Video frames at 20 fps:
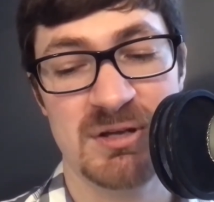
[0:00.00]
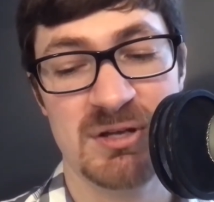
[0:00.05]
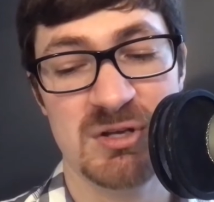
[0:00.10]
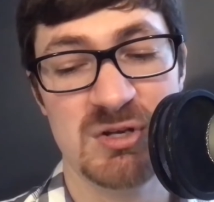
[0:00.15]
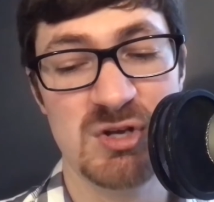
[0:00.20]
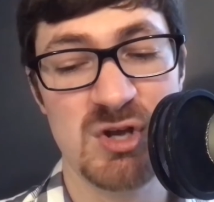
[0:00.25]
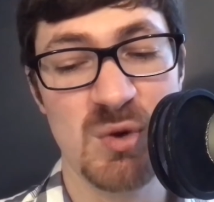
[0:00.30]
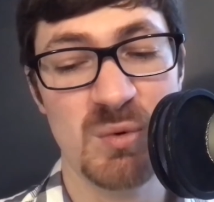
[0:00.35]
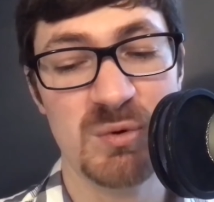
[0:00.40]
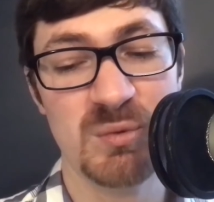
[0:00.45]

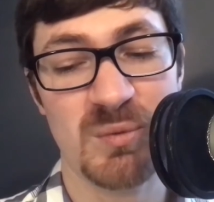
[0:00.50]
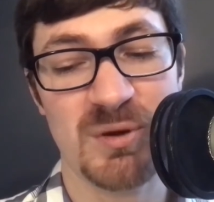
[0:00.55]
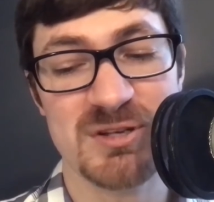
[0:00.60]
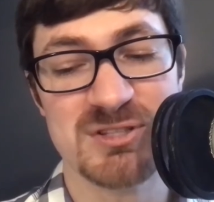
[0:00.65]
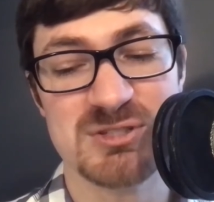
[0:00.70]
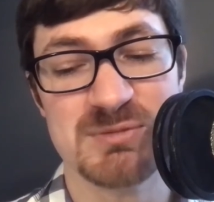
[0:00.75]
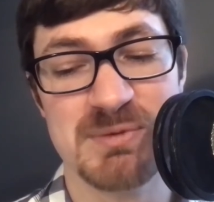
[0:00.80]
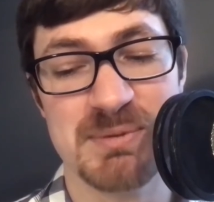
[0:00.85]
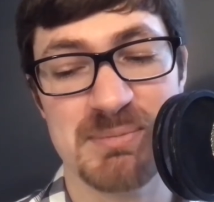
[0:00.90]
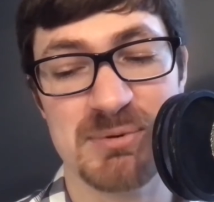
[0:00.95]
No one wants
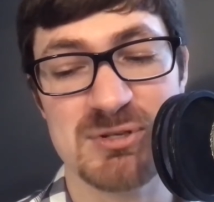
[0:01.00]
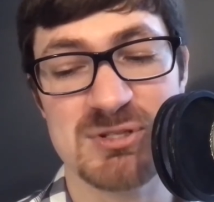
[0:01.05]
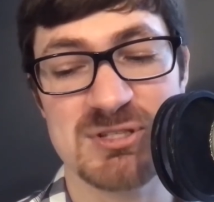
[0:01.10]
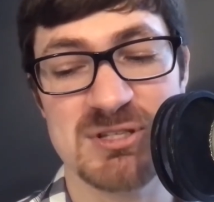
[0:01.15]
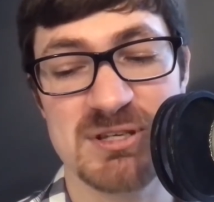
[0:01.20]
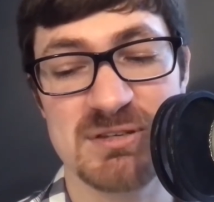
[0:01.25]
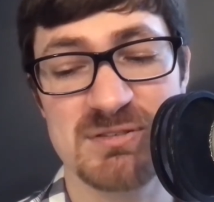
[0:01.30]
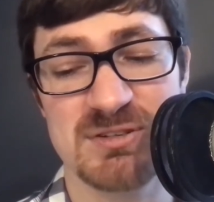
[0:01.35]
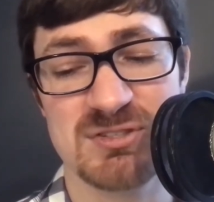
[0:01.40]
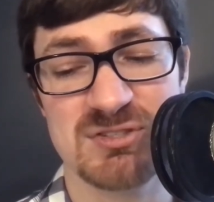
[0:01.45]
to be
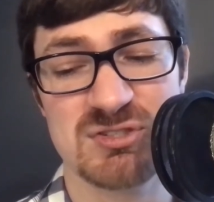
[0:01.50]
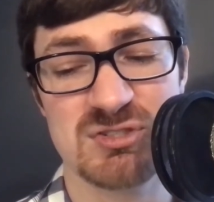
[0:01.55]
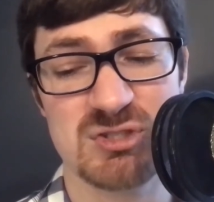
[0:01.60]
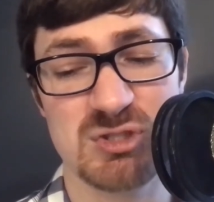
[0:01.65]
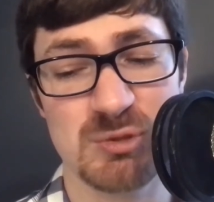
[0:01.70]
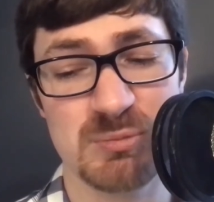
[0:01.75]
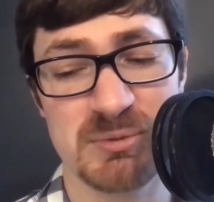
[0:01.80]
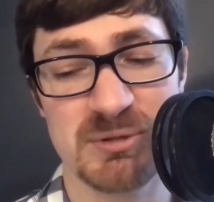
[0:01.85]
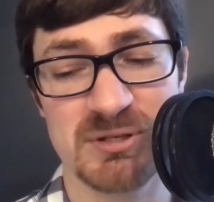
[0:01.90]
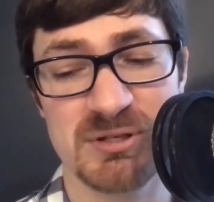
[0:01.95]
perceived as
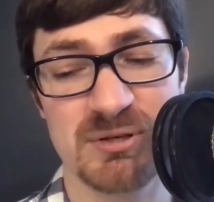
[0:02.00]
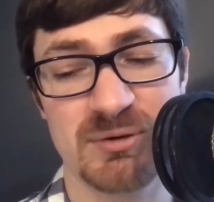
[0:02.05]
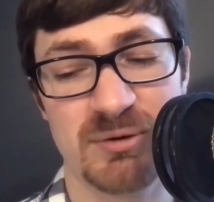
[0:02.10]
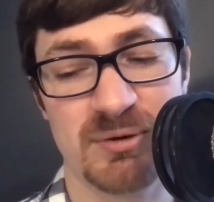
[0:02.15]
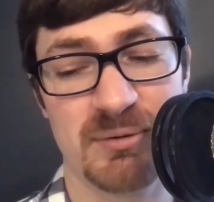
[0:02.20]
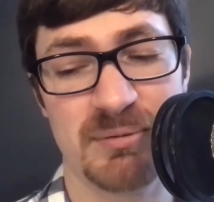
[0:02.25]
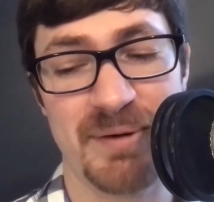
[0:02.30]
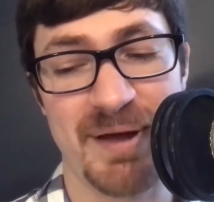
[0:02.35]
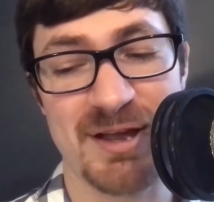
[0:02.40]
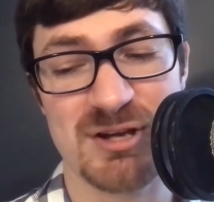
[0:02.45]
stupid or
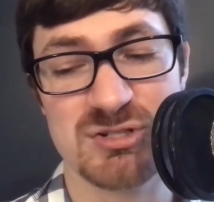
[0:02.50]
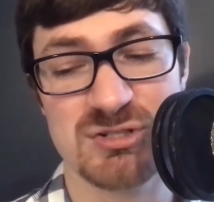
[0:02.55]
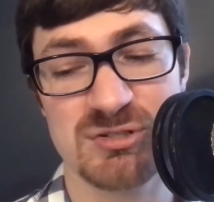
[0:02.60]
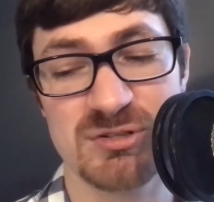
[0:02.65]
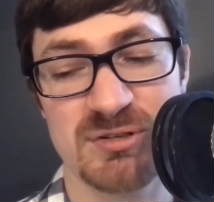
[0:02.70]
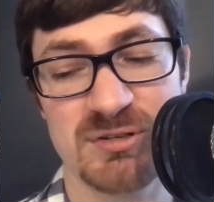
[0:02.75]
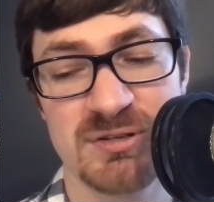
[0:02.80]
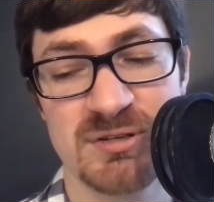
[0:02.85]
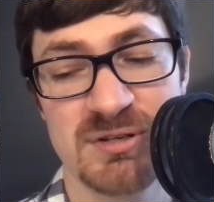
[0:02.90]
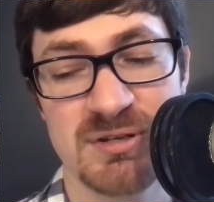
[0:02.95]

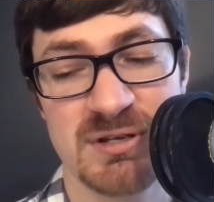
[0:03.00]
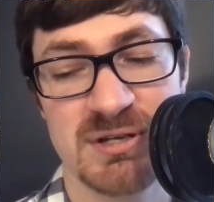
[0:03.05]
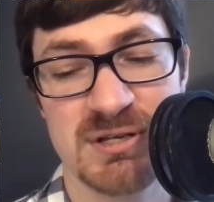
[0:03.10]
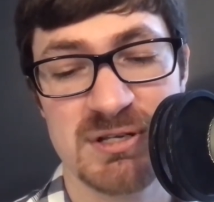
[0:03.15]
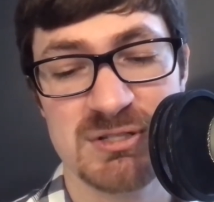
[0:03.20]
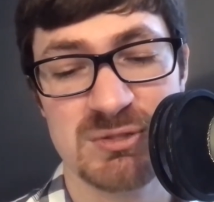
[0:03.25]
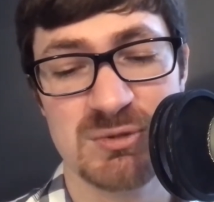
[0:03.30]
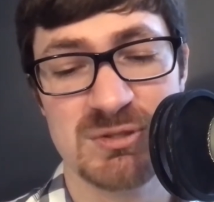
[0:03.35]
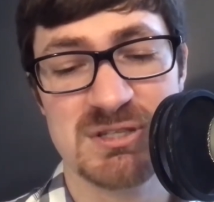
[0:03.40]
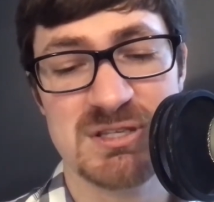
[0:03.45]
irrational,
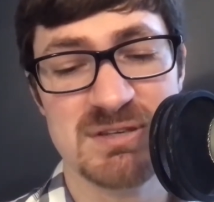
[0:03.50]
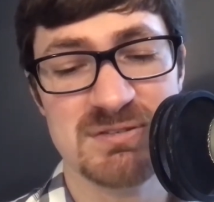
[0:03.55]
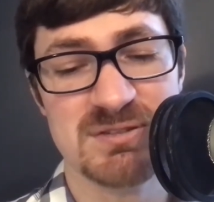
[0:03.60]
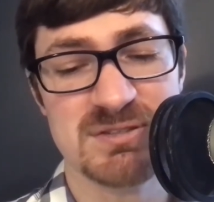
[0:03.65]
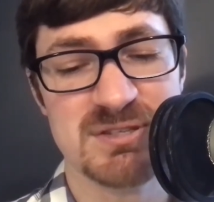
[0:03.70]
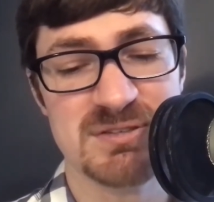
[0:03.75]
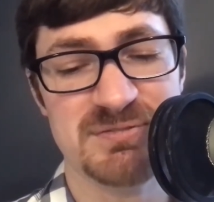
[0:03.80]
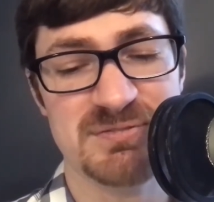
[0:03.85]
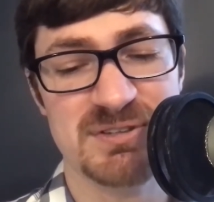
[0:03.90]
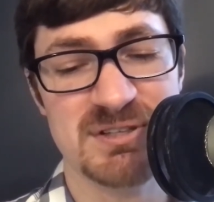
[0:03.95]
so it gives us
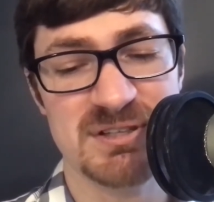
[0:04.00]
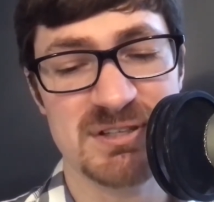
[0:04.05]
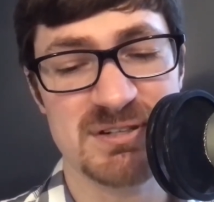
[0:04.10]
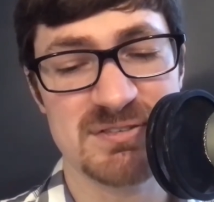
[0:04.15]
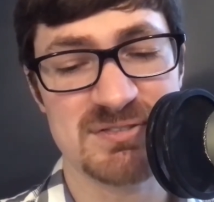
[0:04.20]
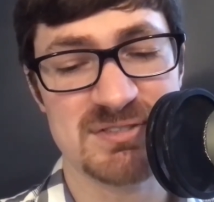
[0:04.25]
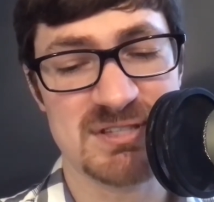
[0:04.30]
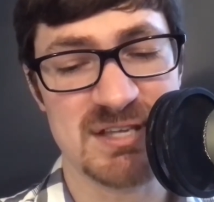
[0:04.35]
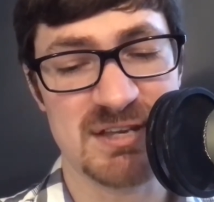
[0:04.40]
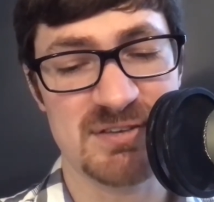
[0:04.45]
a feeling of
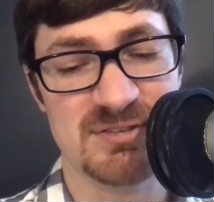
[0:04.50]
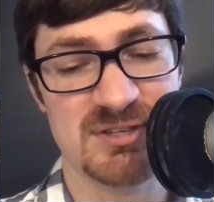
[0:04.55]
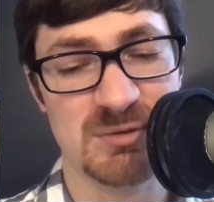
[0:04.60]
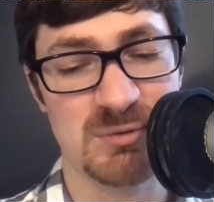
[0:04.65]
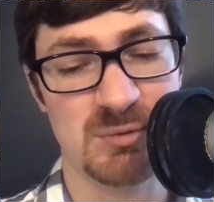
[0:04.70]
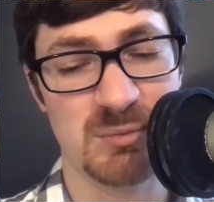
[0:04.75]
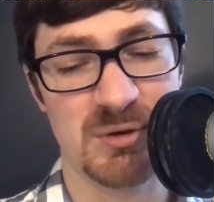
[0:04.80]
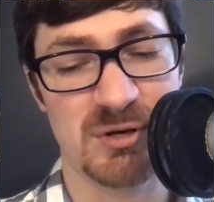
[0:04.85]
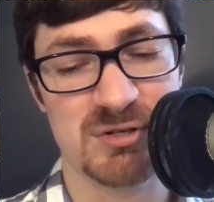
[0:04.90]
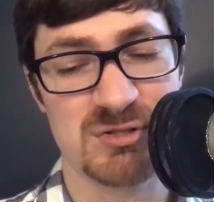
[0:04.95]
safety
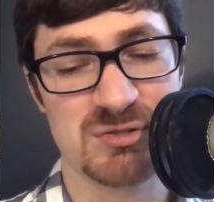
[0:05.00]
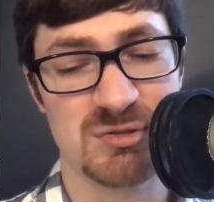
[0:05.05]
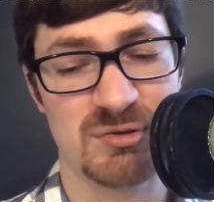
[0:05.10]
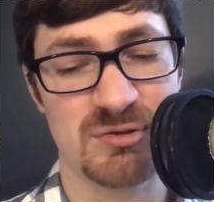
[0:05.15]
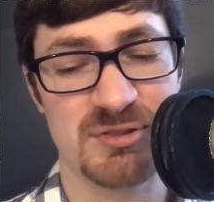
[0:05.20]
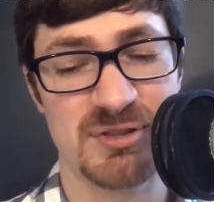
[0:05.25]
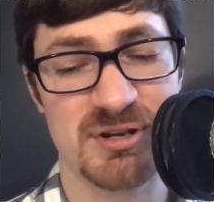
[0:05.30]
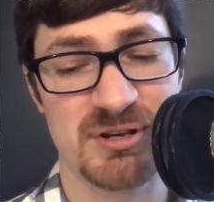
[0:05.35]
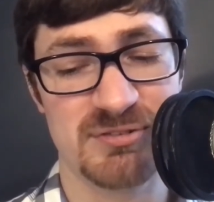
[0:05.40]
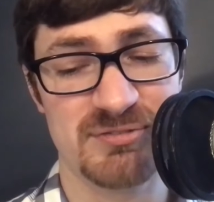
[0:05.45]
when we are told
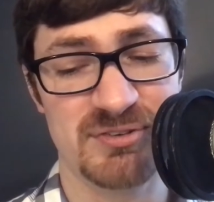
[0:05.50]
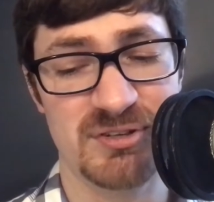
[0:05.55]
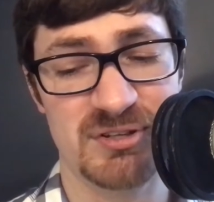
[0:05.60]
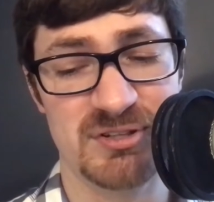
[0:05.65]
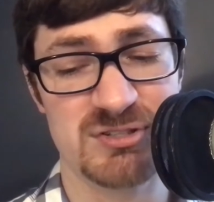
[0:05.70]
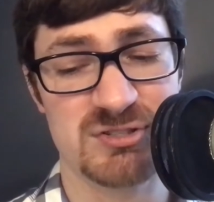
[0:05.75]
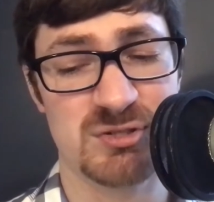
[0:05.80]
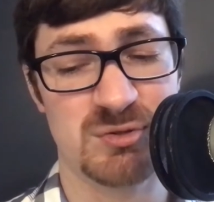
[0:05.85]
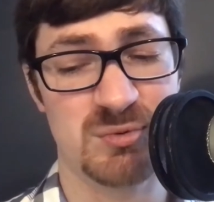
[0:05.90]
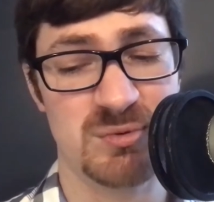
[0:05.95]
that our
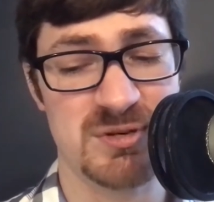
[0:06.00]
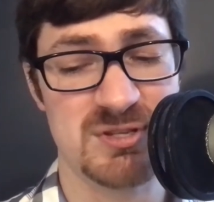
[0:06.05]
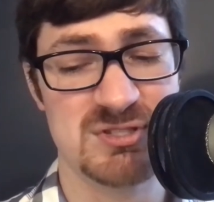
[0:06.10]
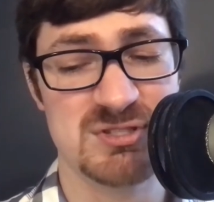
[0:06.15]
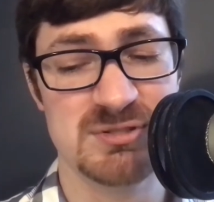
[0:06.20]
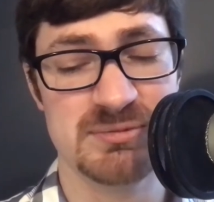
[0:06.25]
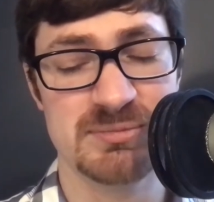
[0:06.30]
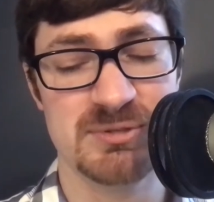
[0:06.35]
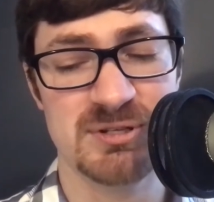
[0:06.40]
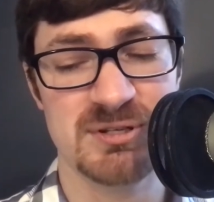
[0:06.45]
feelings are
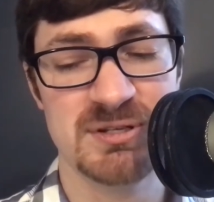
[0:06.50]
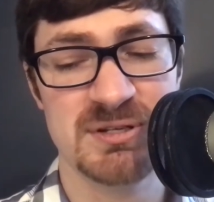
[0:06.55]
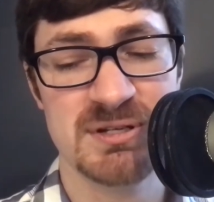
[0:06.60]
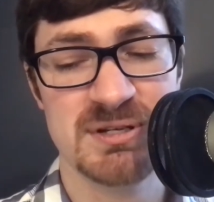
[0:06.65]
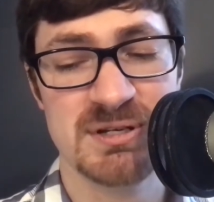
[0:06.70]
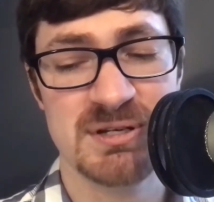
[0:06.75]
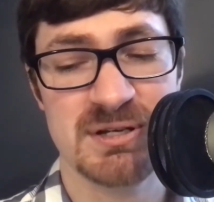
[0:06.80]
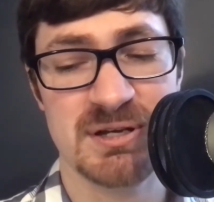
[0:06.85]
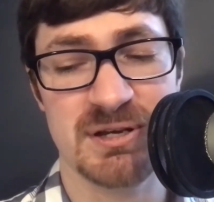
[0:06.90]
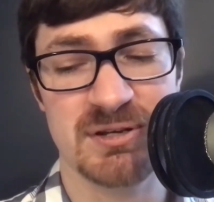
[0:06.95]
reasonable,
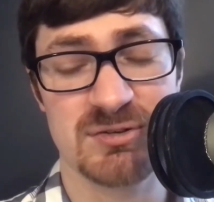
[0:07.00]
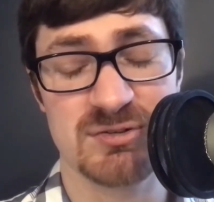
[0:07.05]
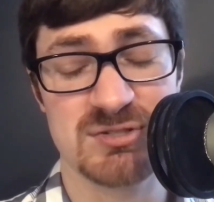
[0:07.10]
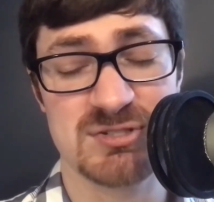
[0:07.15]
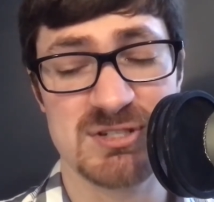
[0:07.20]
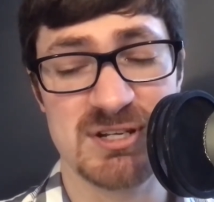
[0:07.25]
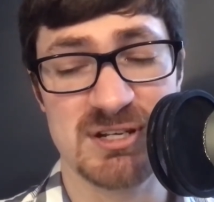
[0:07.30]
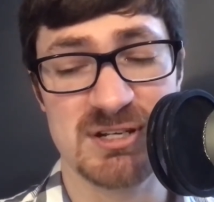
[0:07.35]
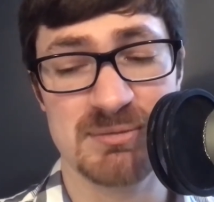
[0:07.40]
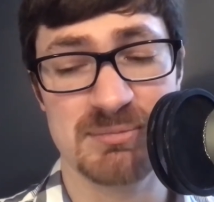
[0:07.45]

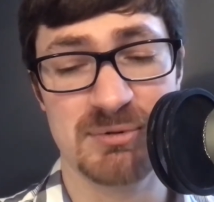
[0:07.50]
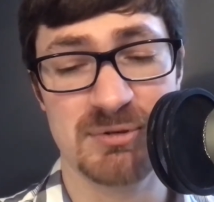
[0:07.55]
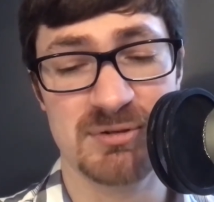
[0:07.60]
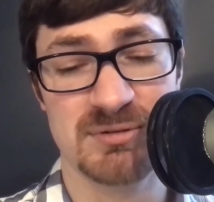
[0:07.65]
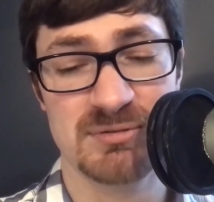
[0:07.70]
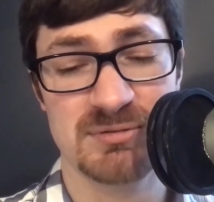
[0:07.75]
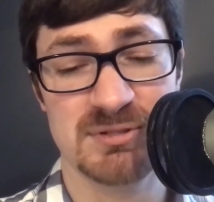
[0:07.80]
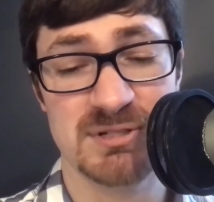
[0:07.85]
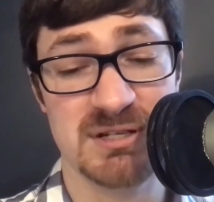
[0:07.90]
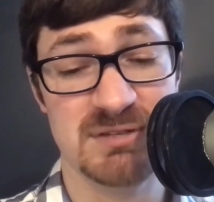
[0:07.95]

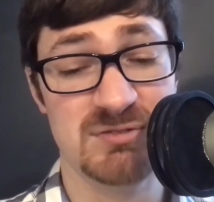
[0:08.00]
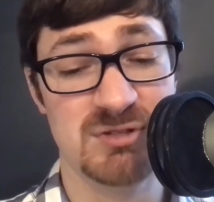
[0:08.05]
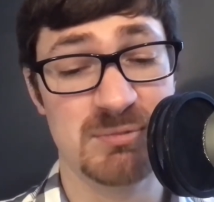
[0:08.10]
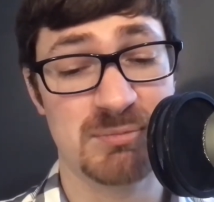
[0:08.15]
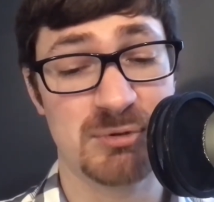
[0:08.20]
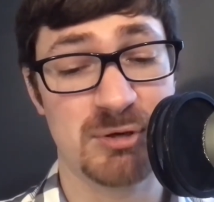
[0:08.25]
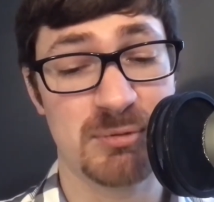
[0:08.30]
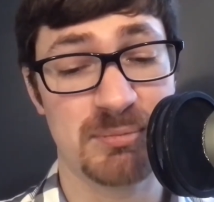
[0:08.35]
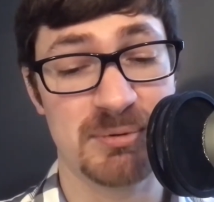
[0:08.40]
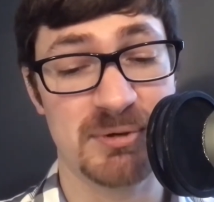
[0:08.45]
understandable, and even
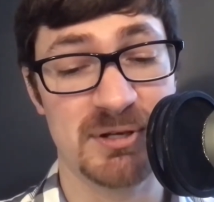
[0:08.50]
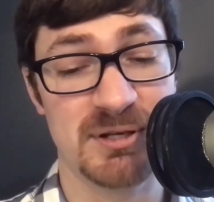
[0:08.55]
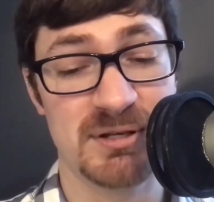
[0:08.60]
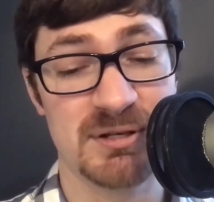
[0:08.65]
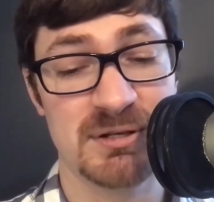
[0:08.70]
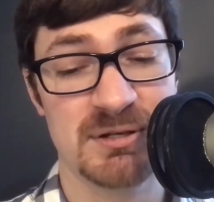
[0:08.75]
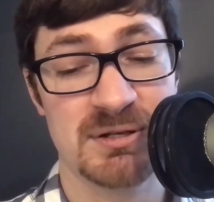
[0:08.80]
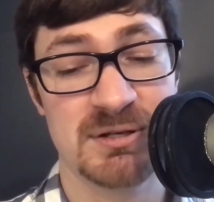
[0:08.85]
appropriate.